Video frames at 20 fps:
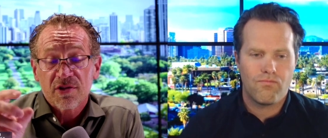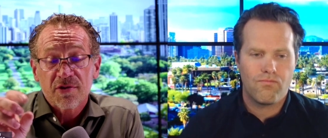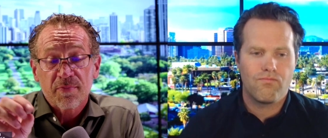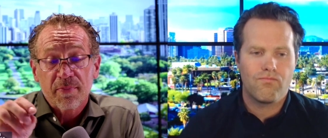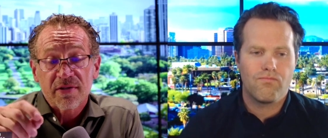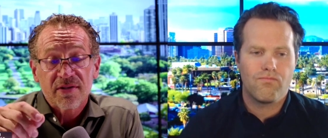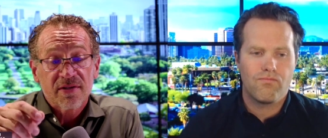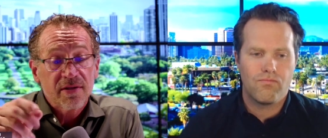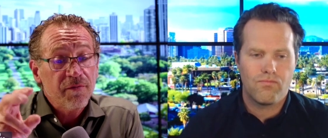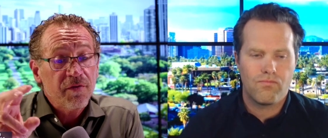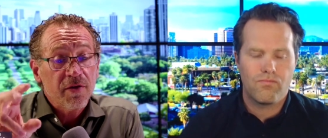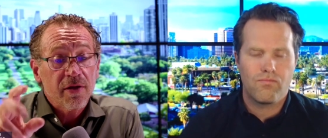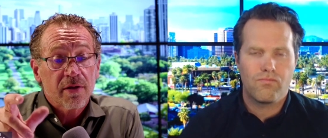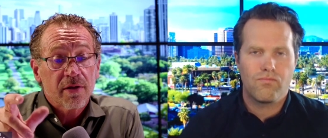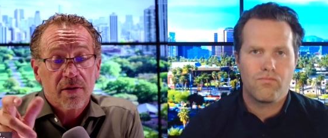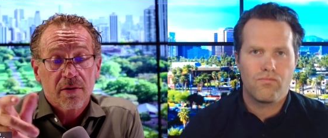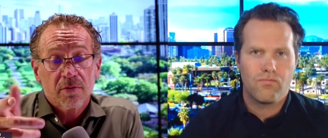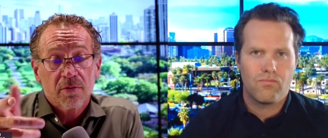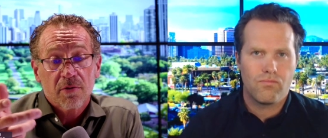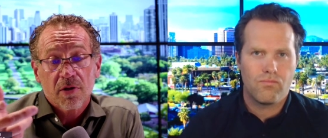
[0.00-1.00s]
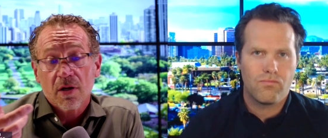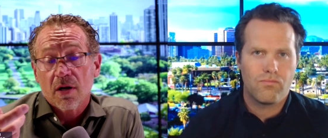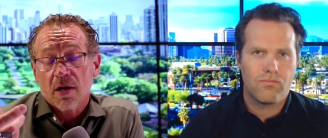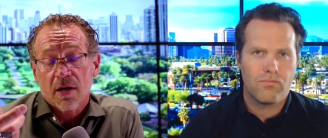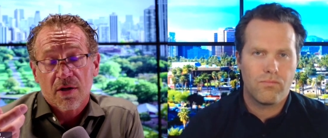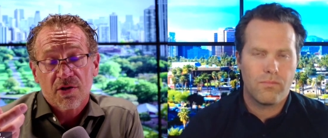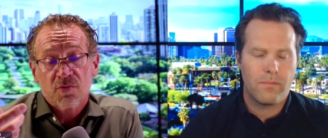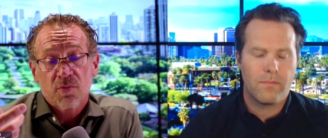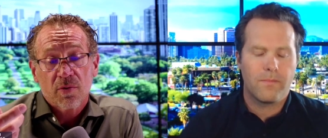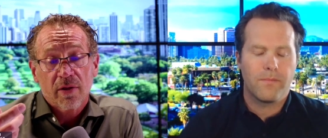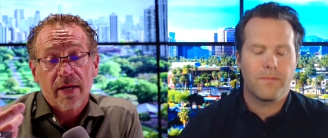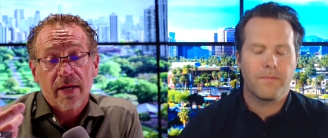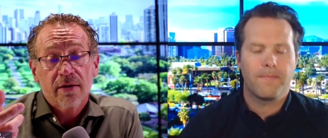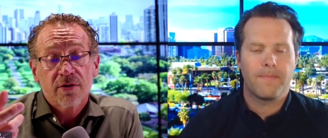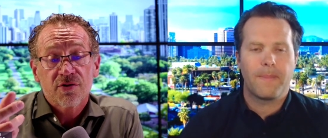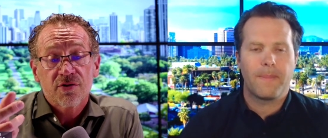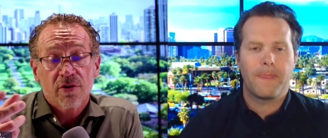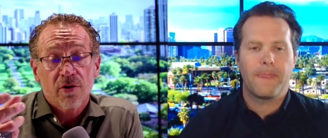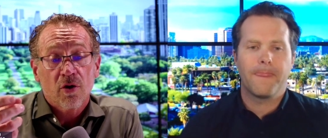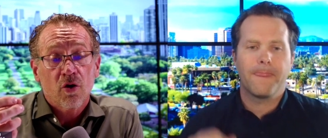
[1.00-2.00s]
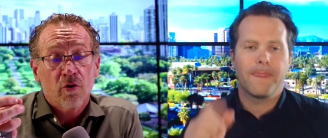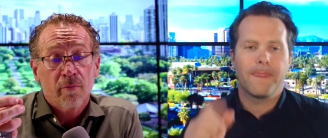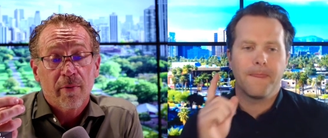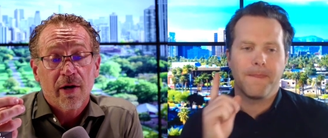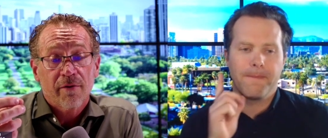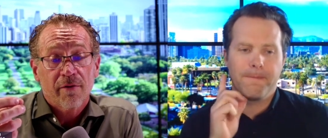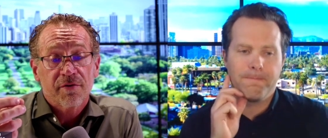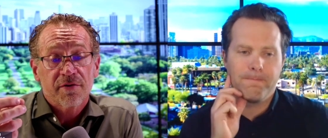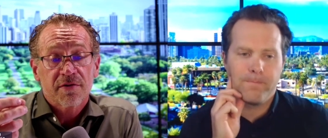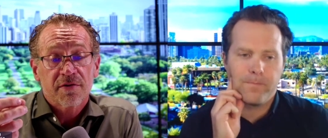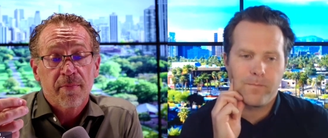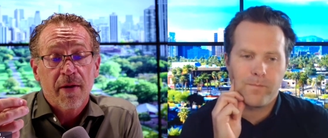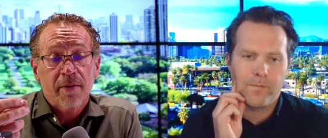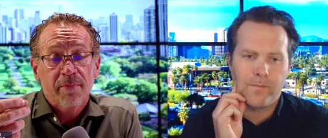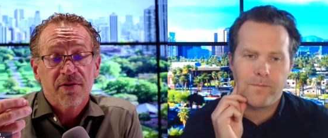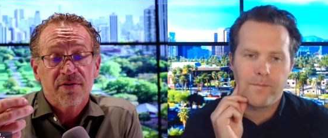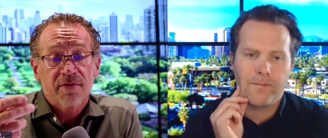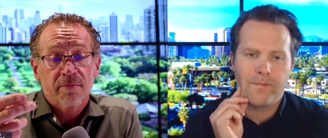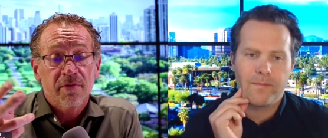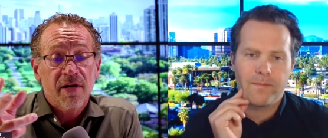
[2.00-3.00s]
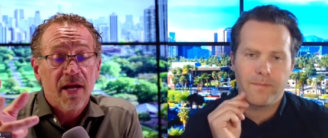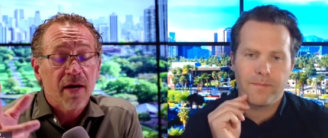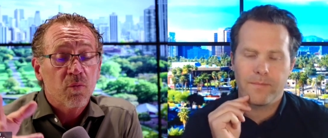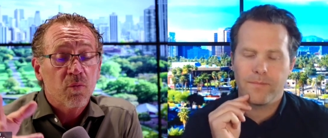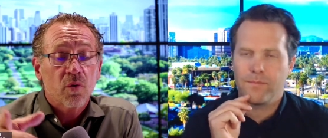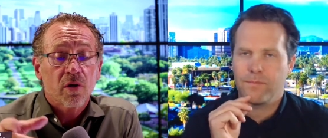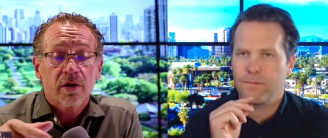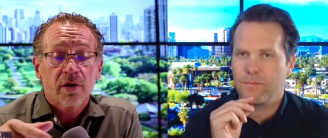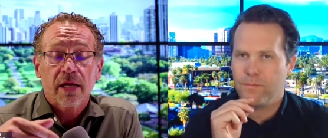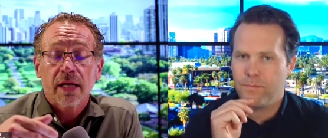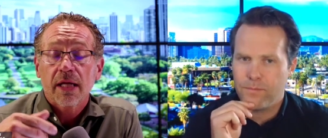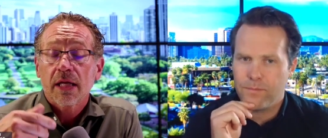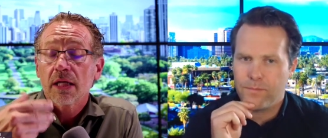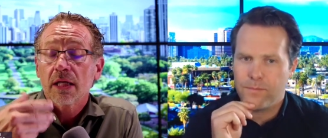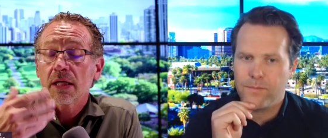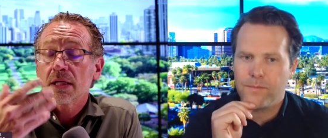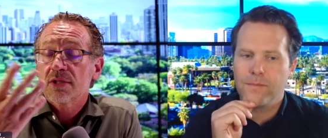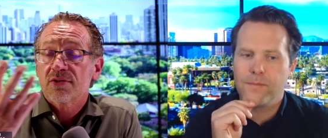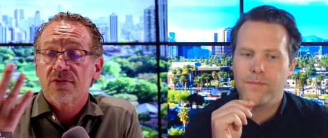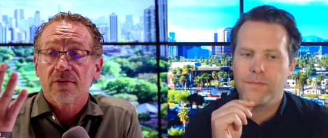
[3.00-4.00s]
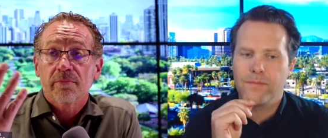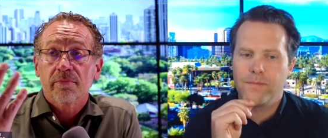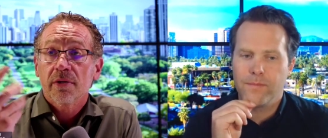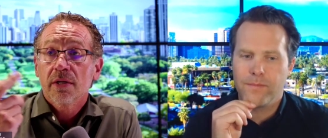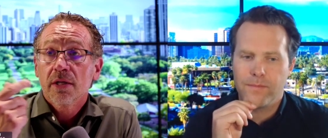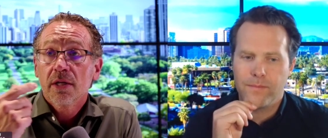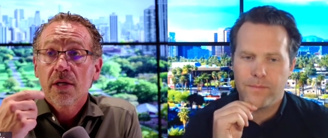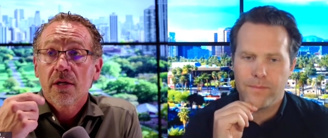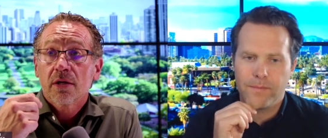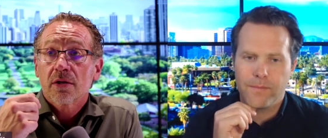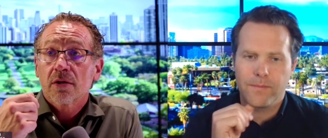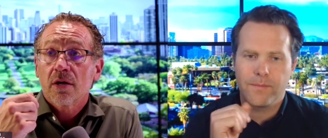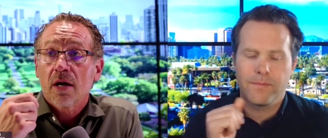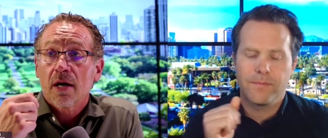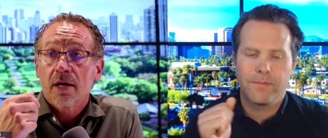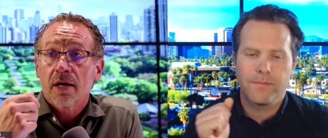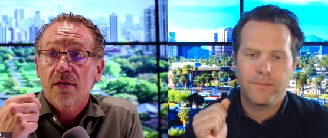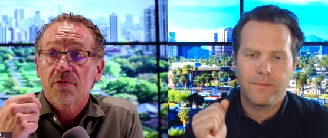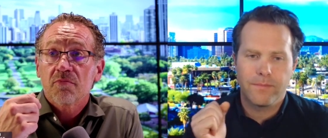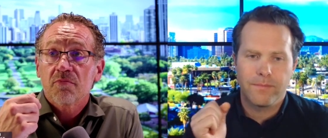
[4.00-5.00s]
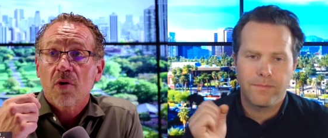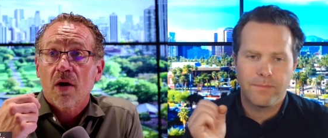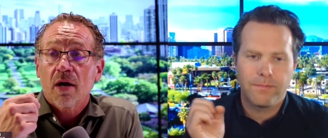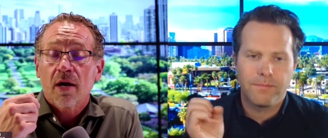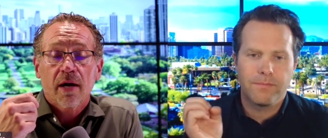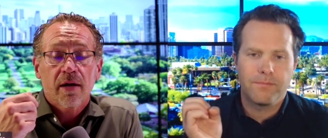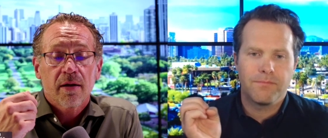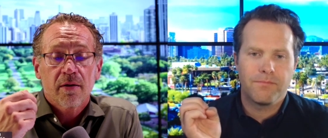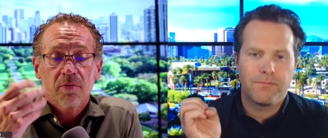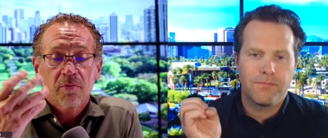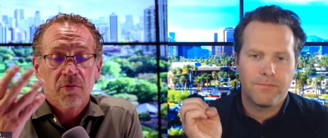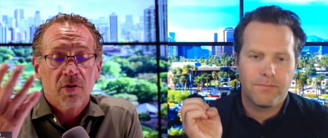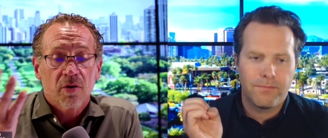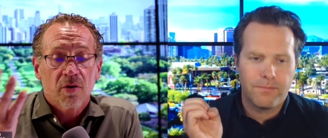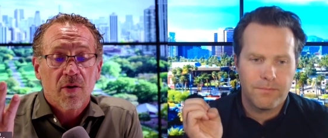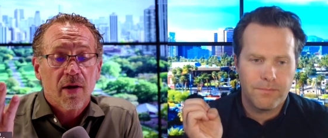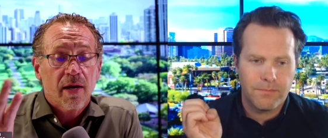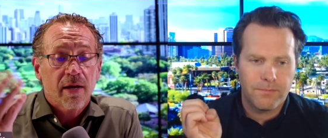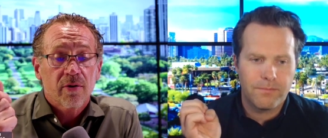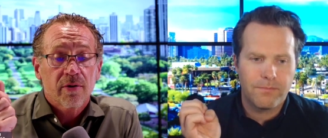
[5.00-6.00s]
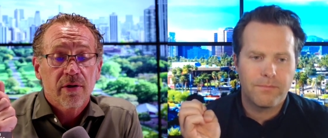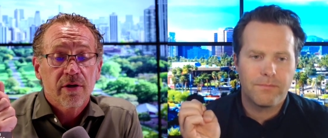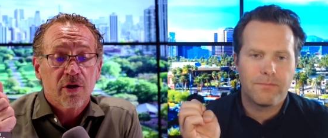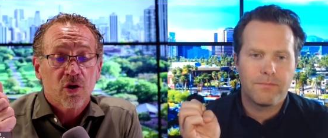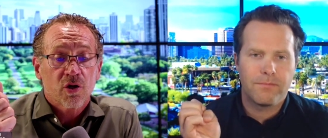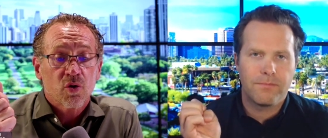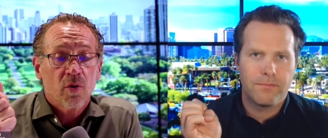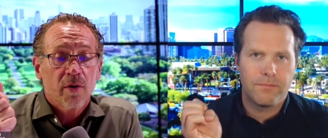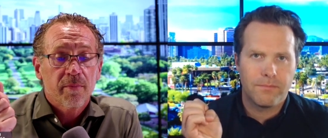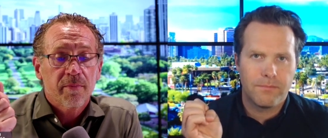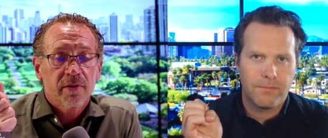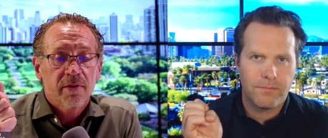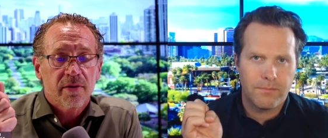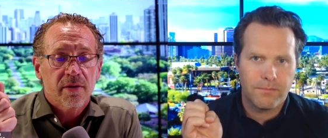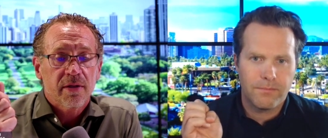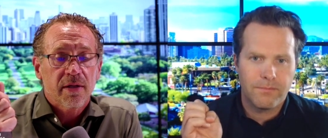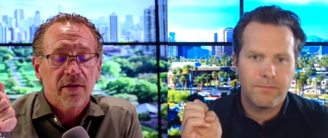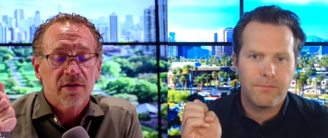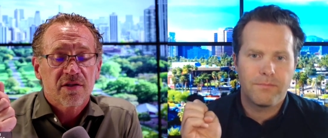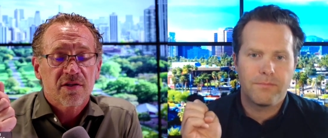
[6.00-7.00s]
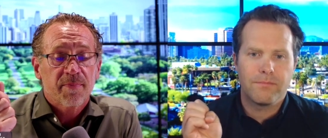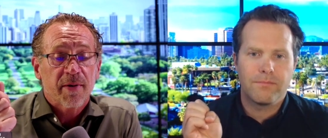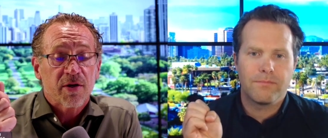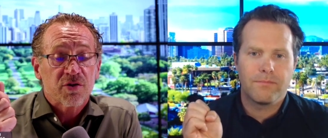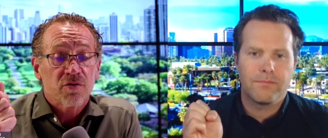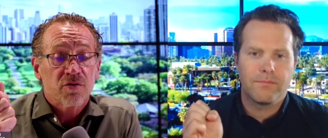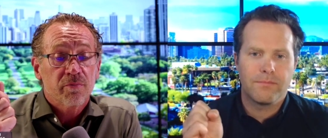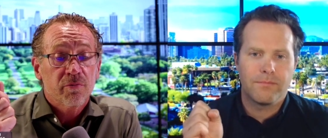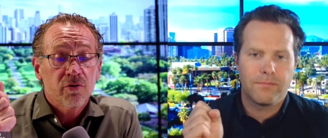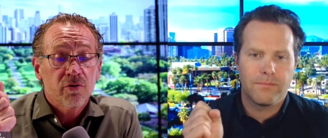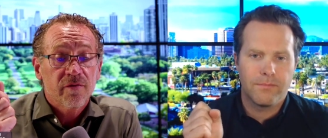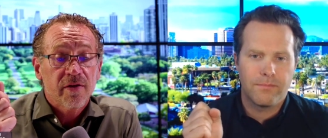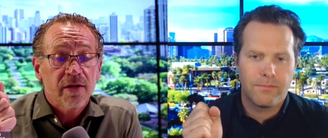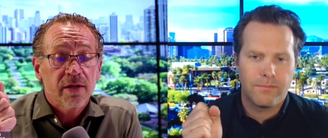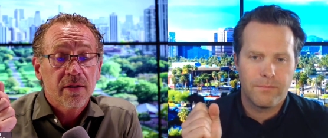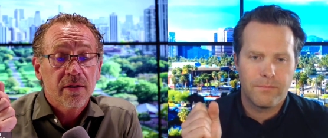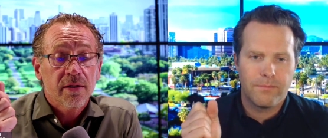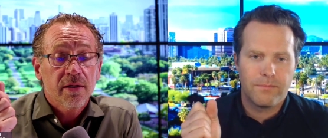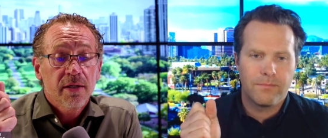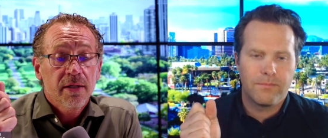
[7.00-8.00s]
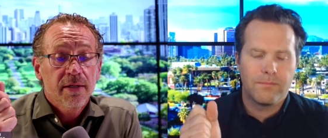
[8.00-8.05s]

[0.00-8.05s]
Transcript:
Speaker 1: specific costs related to the home office, maybe some networking, some uh, high, you know, higher end equipment that needed special moving.